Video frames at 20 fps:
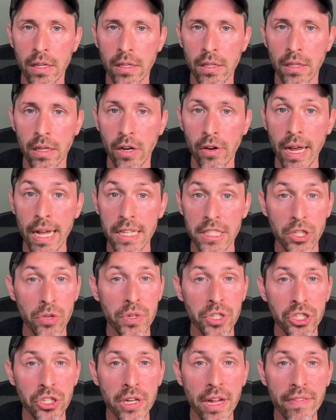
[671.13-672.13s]
Okay, so we
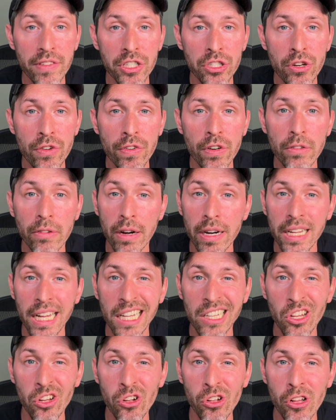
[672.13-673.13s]
should have a server running at
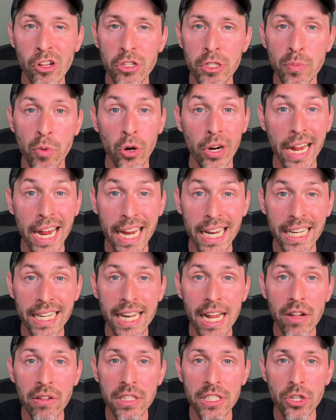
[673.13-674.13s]
localhost port 80 now.
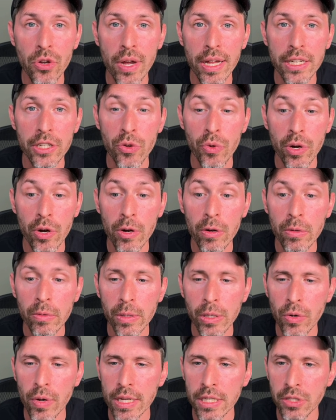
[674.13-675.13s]
Let's go ahead and do a curl
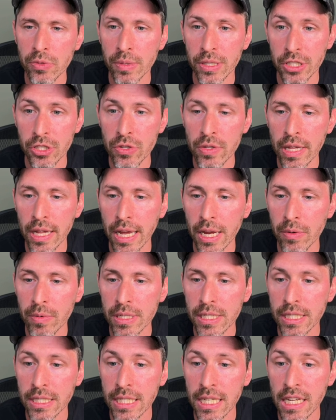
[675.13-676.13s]
request. We do that and we
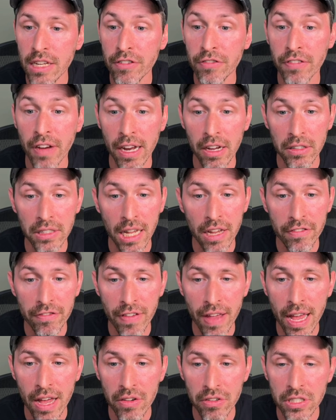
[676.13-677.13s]
see file not
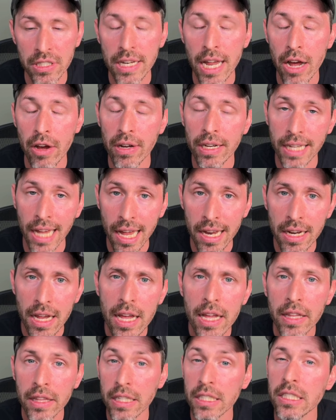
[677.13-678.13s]
found. Now, again,
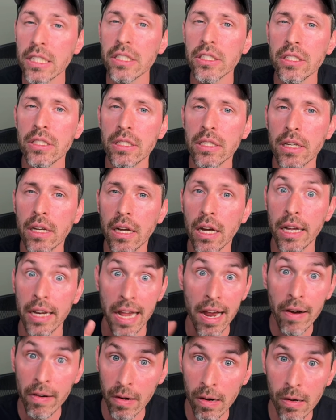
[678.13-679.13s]
this is an
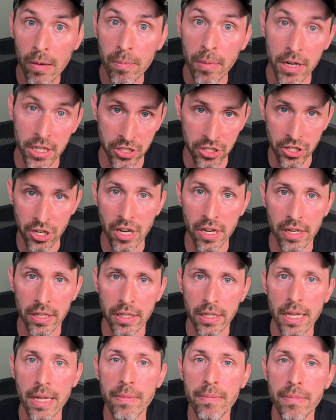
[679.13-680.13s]
error, but it's good.
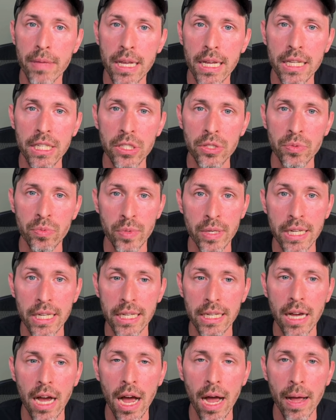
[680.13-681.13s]
It means we
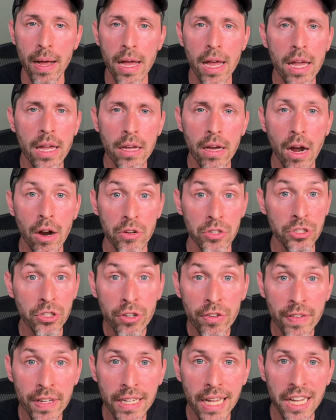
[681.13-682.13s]
uh, are
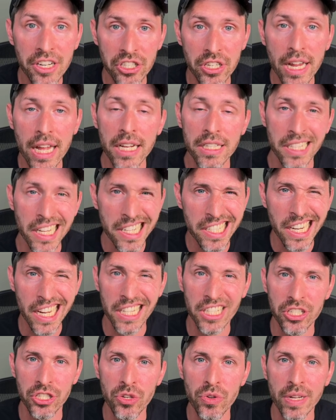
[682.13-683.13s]
serving Nginx, Nginx
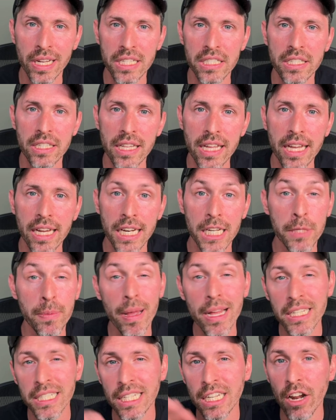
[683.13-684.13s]
is doing its thing and it's
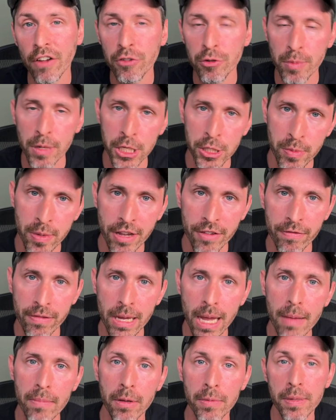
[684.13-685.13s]
passing it off to
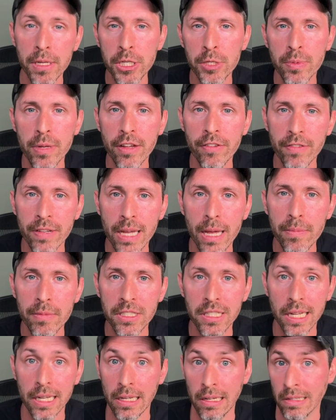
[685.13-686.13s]
PHP-FPM. but php FPM is
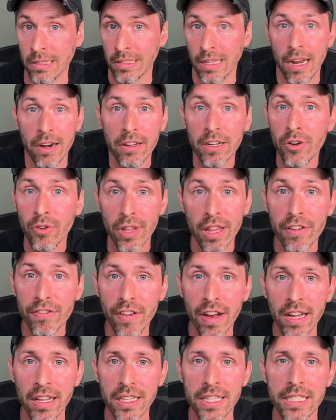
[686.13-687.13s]
like, I don't know where that
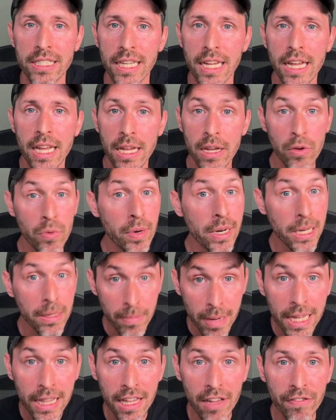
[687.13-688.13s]
file is. We didn't
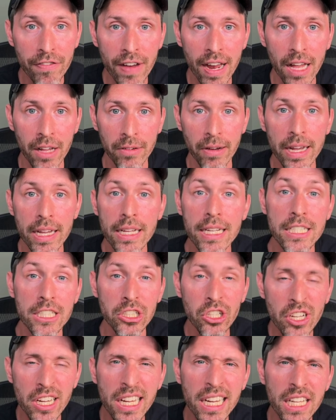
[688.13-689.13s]
make that file, right? It's
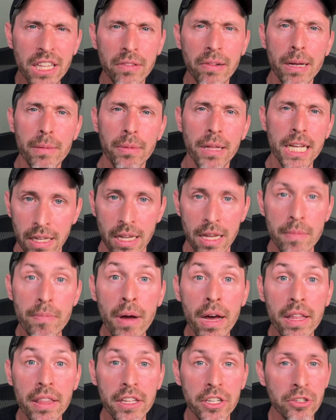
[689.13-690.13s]
looking in the right place,
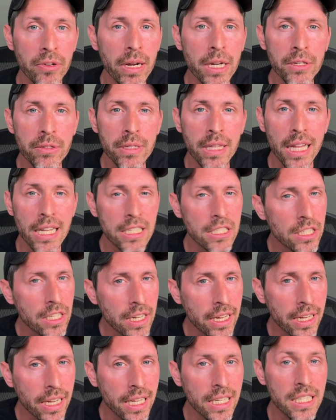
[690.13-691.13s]
but the directory that it's
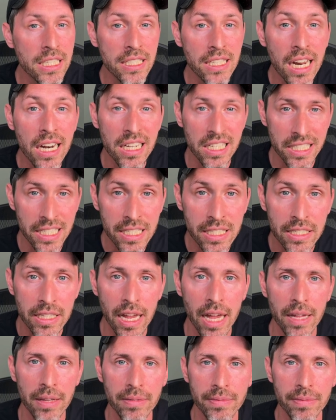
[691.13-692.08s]
looking in does not exist yet.